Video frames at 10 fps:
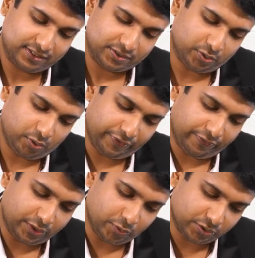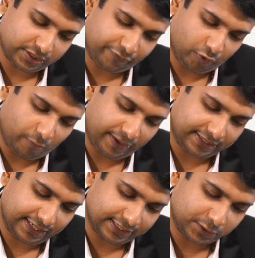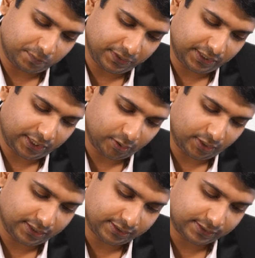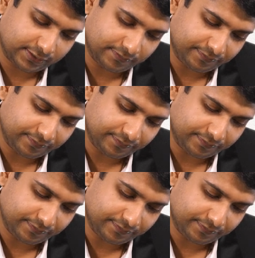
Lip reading: So we will use a format that is particulars,